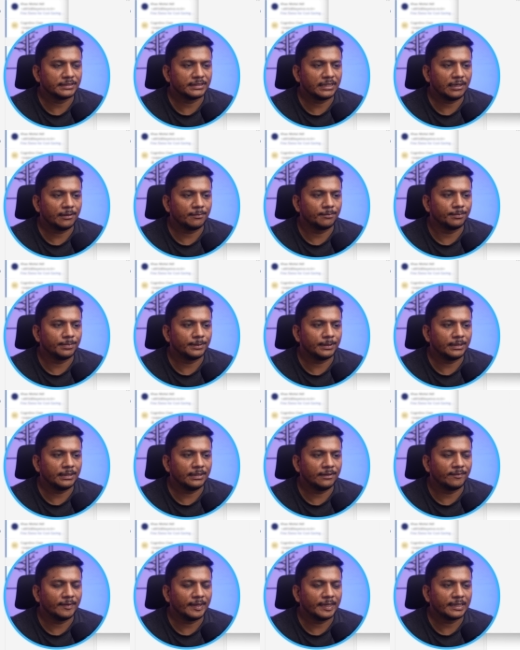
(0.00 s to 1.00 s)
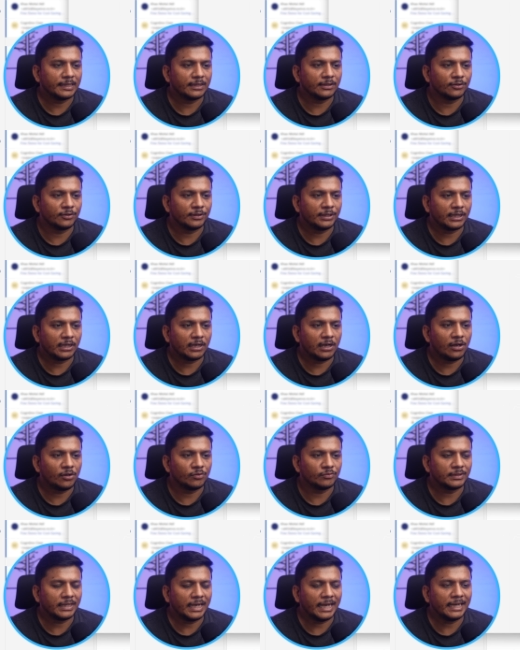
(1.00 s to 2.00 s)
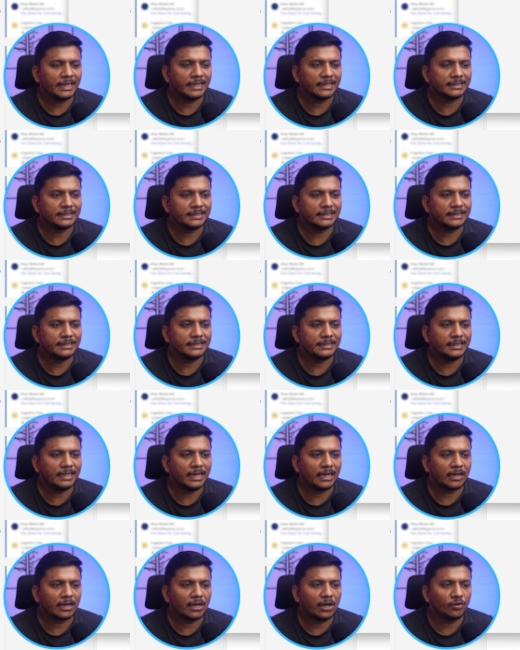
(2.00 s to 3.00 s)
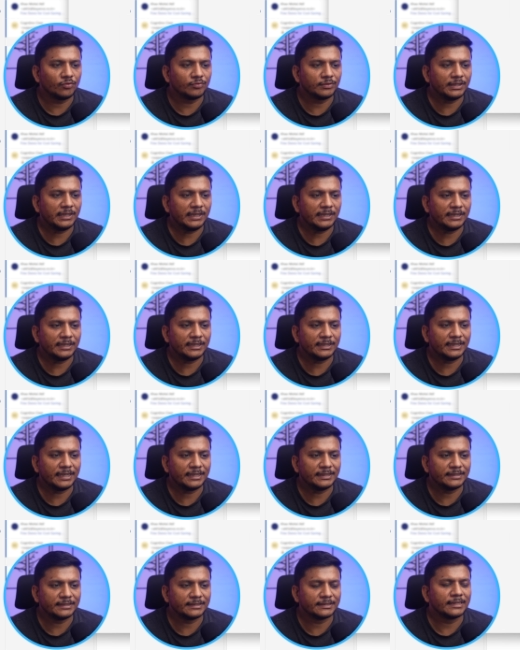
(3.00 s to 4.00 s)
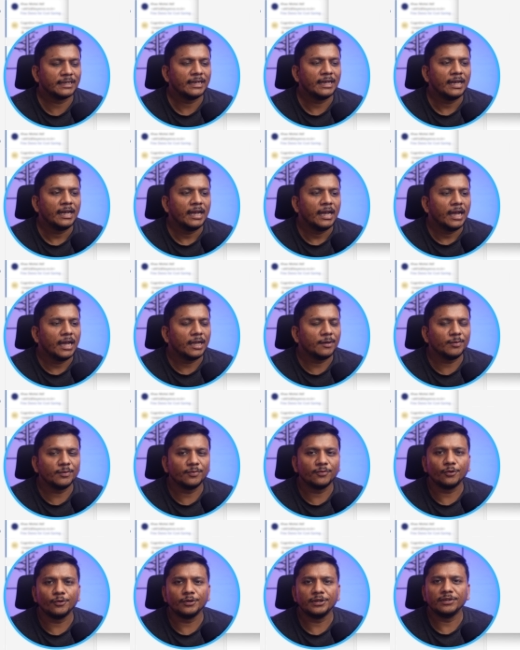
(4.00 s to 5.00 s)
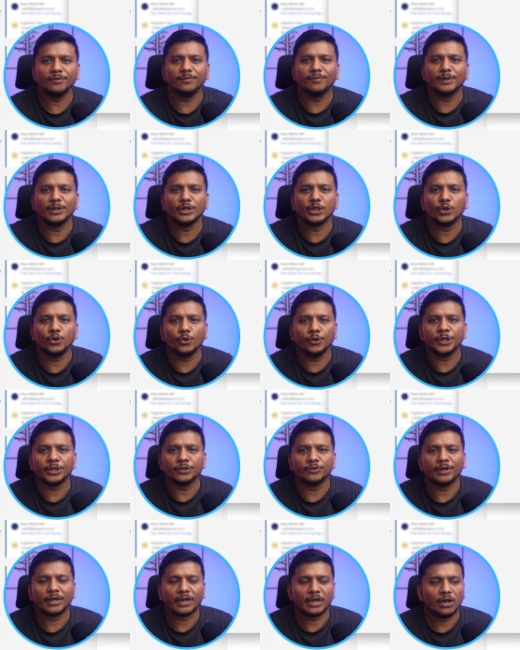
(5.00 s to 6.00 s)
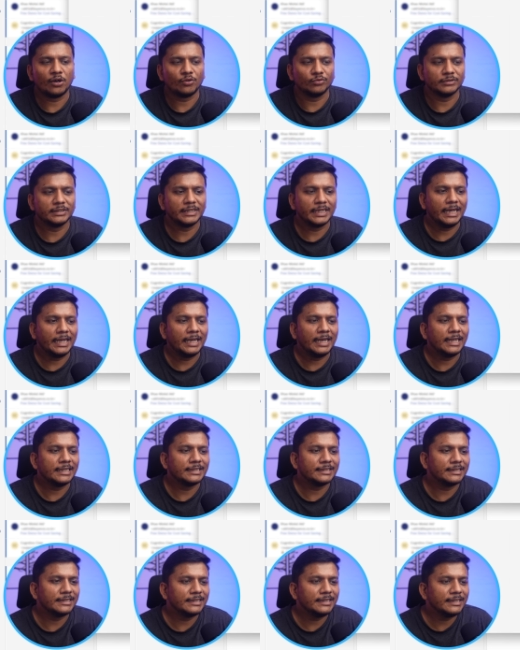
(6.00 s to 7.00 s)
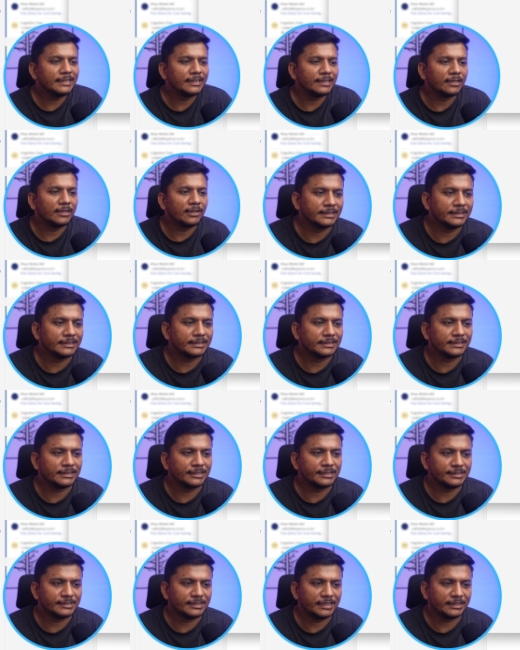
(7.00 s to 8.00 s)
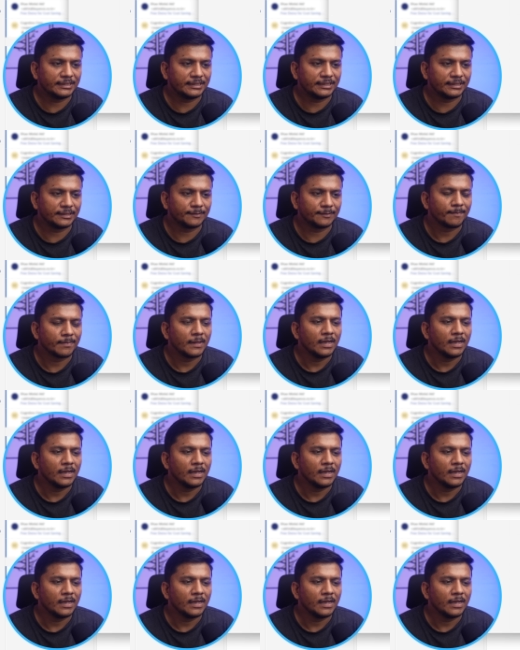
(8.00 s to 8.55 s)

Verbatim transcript: example, if I click on account, I can see account related settings. And before even going to account, let's see here this search setting,